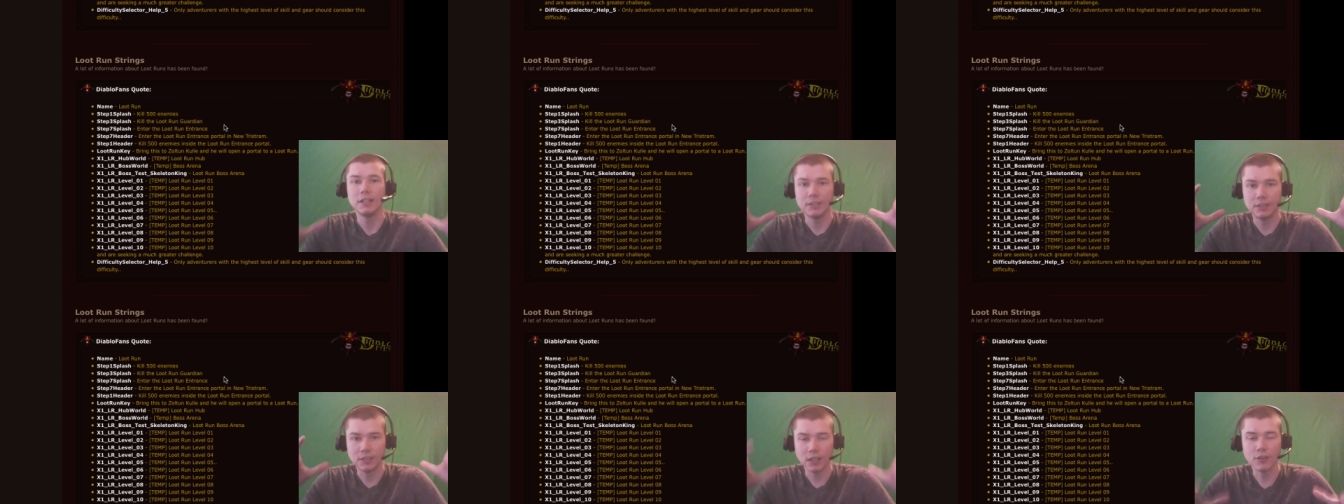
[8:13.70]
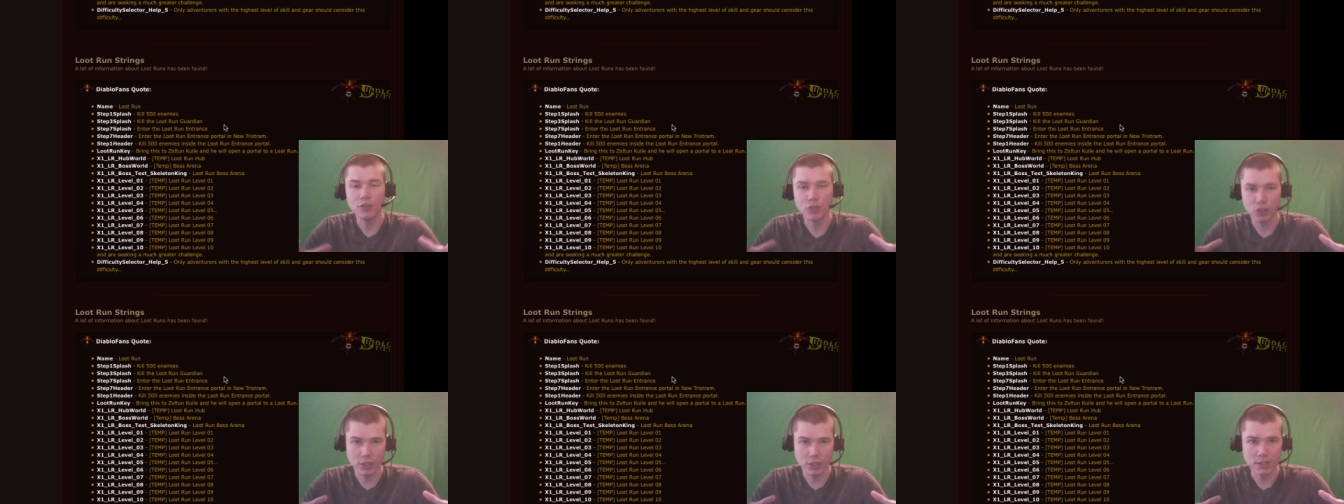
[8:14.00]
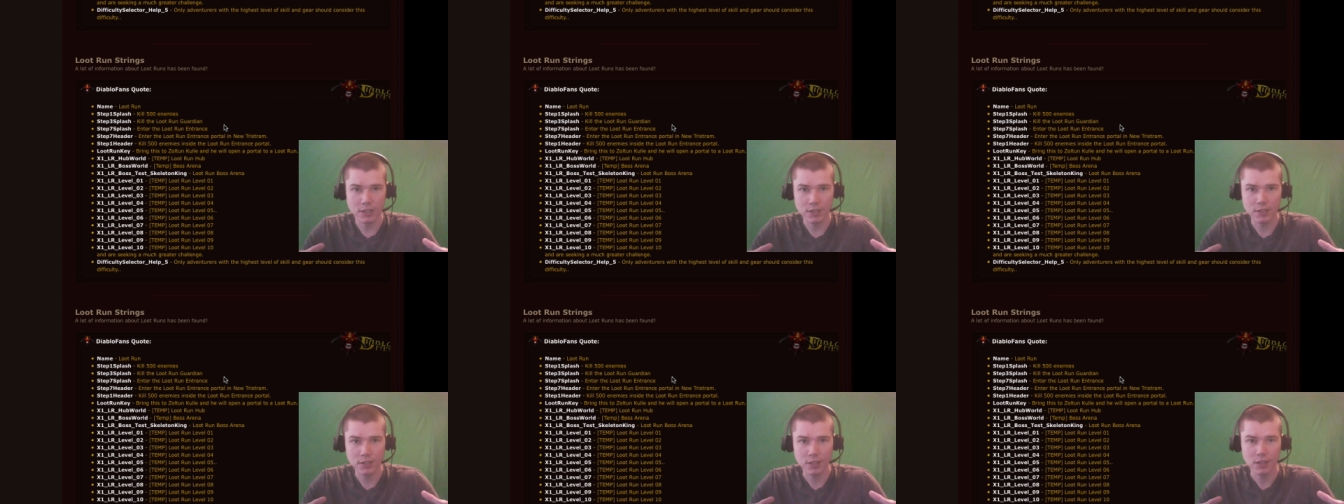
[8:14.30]

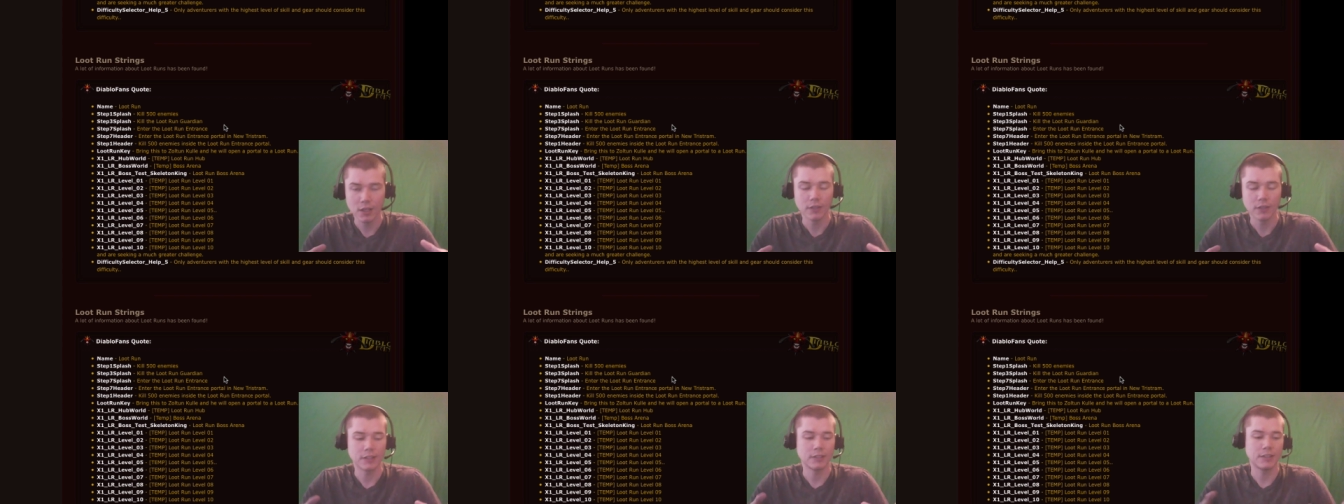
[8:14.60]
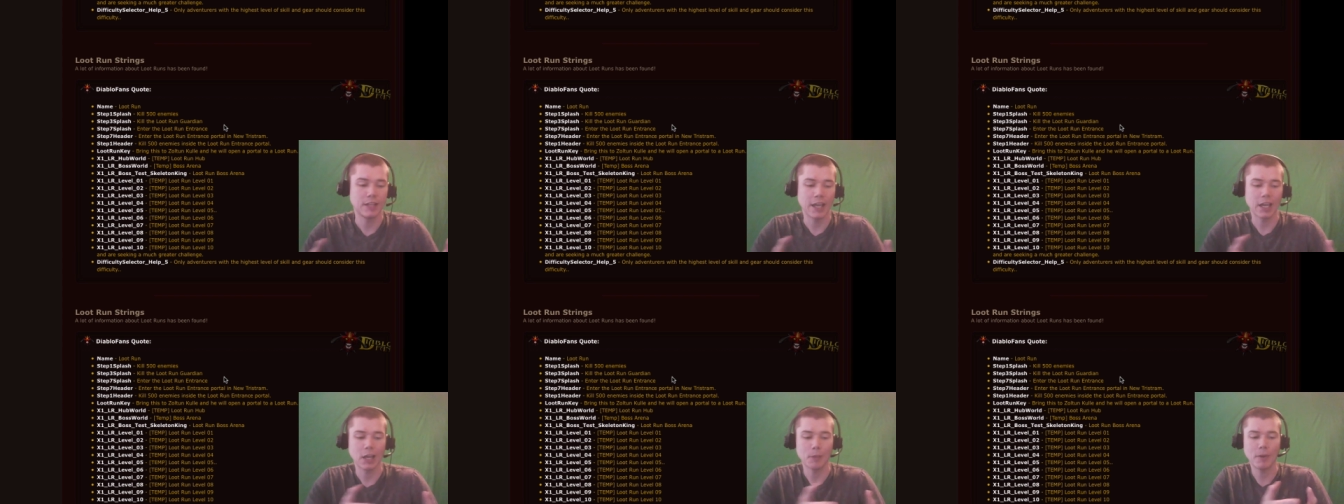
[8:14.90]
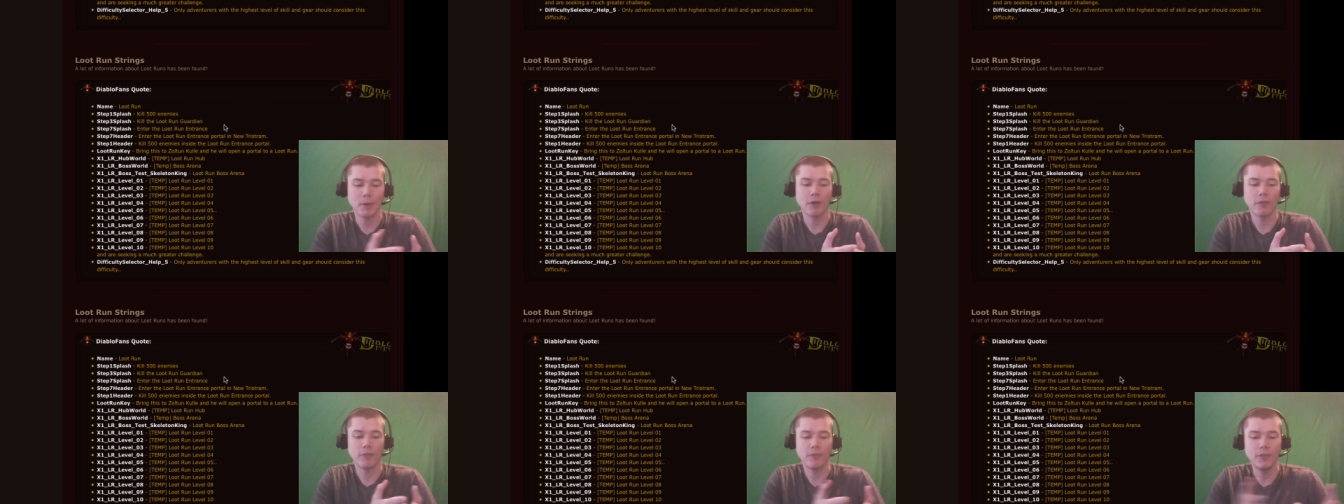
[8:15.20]
dungeons they take
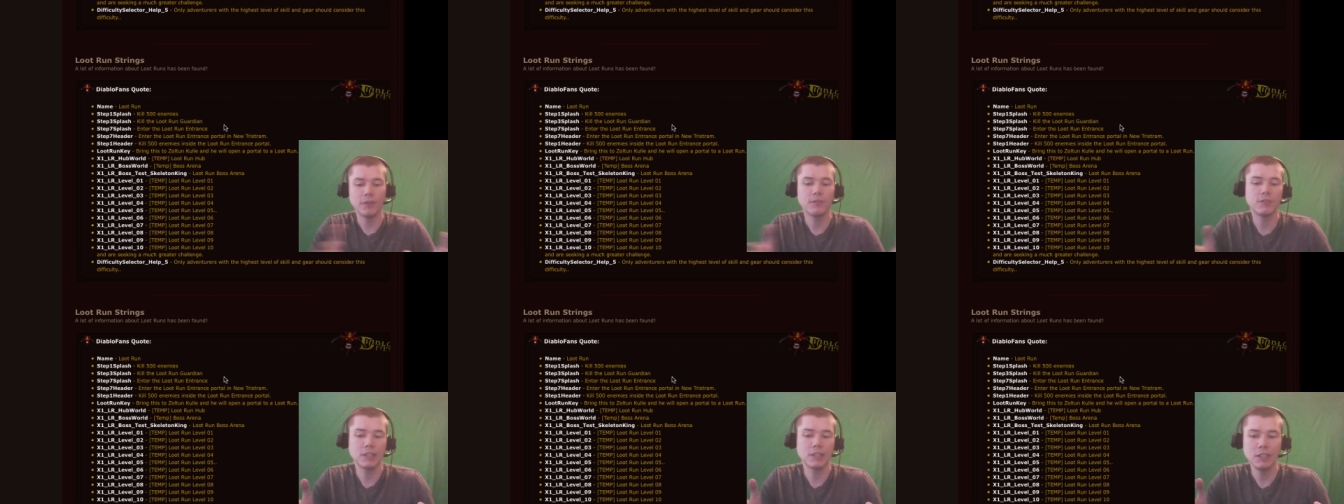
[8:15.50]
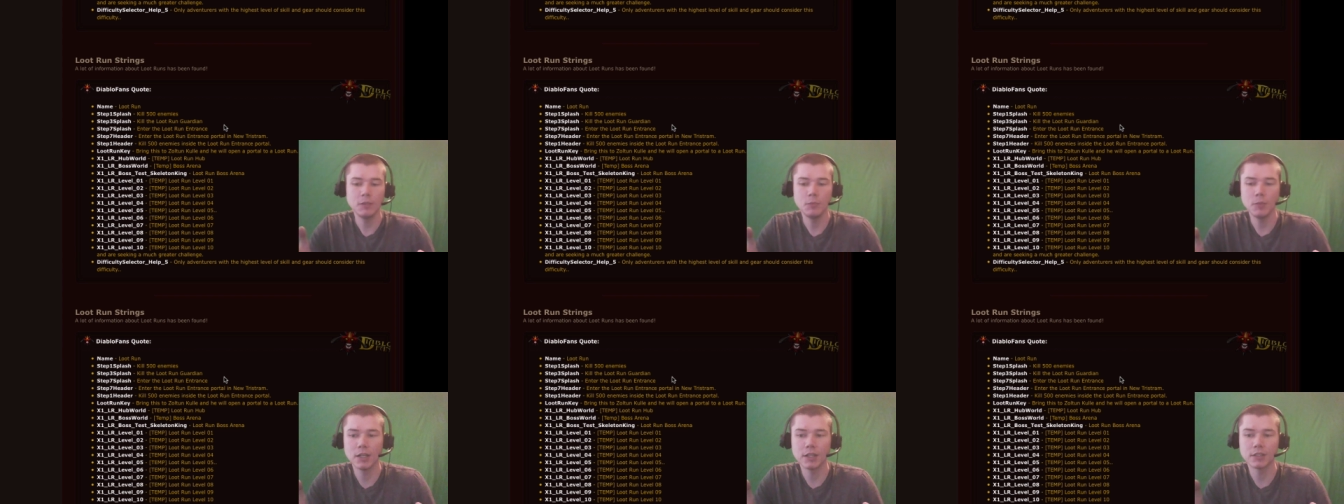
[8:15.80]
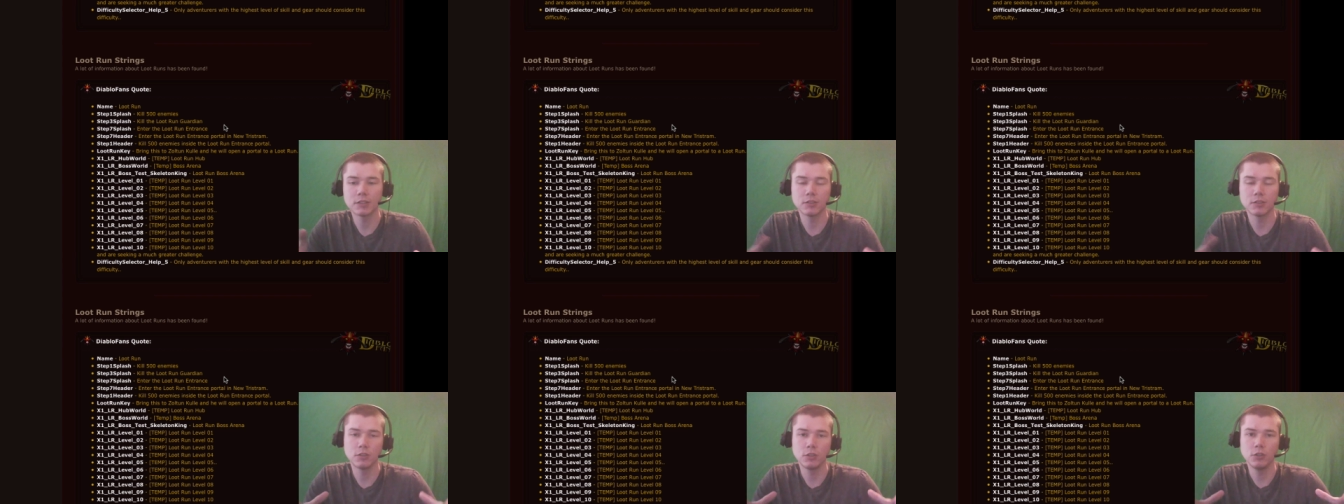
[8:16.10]
about 15
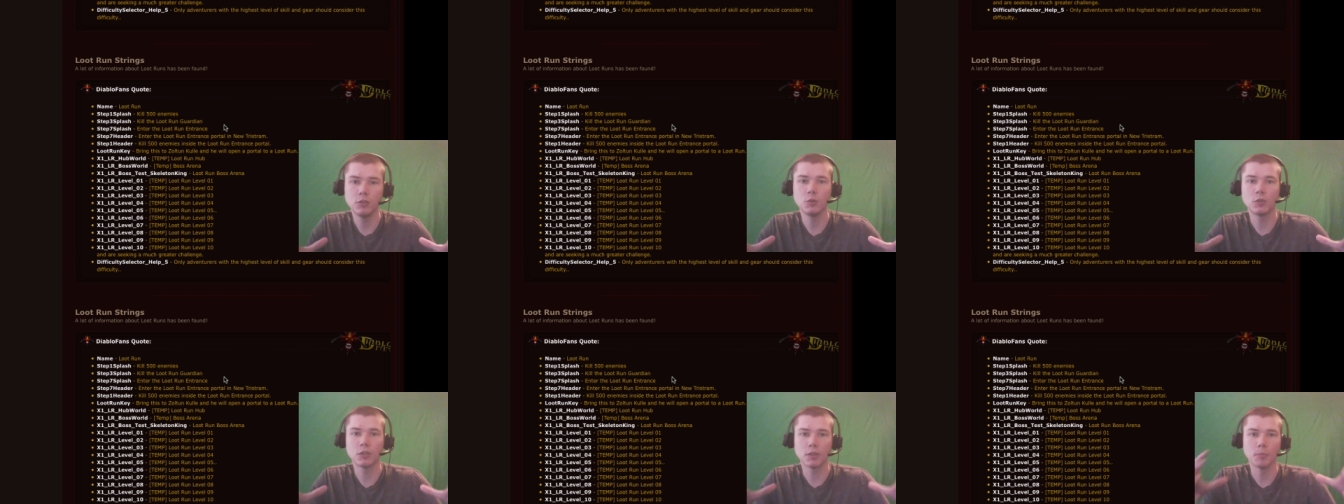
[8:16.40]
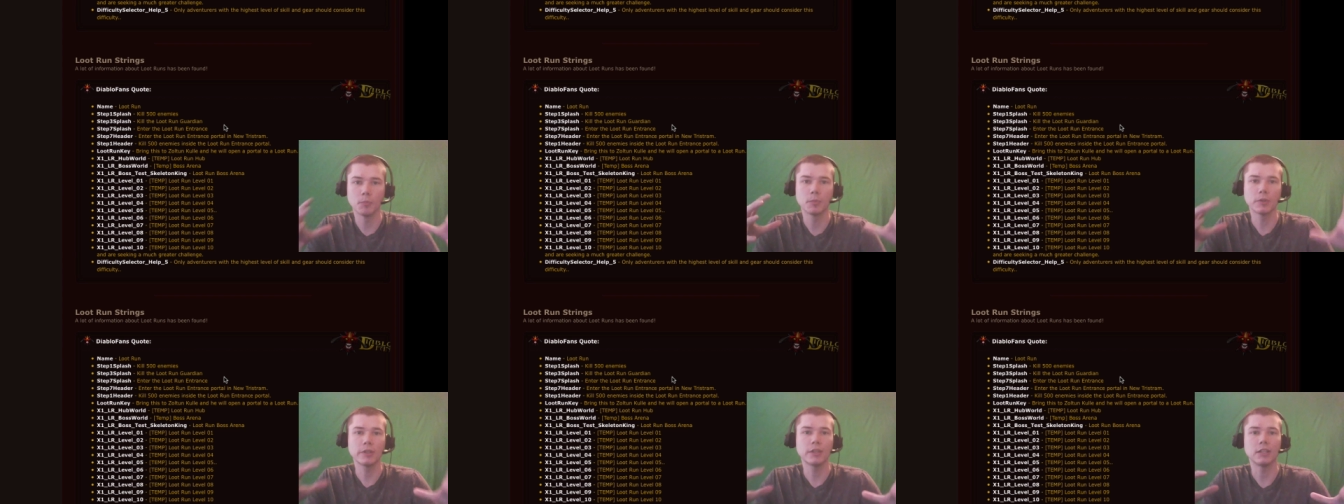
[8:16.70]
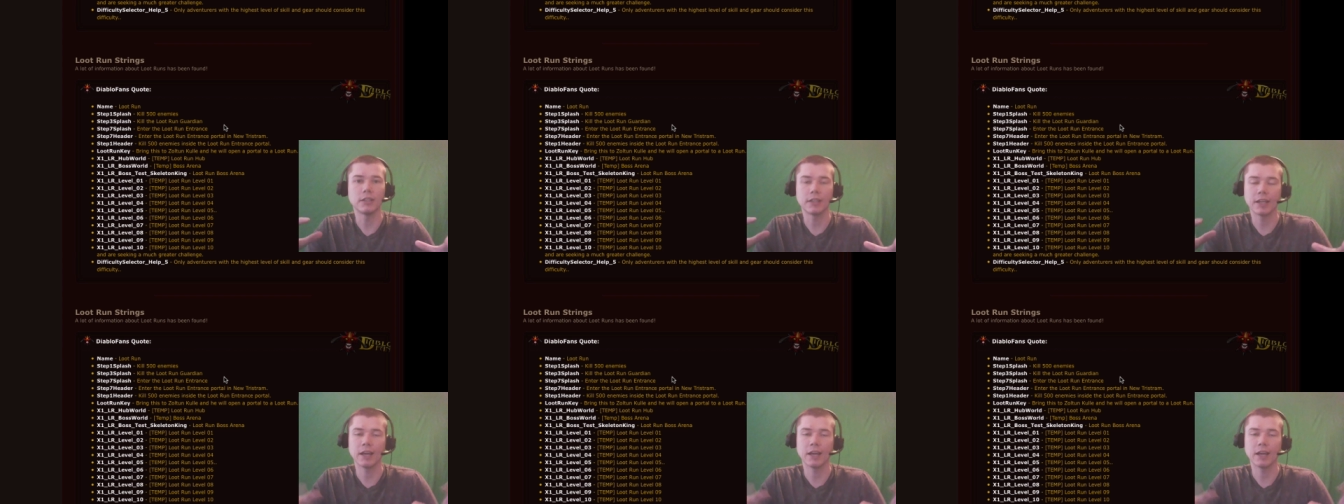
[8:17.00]
minutes to complete.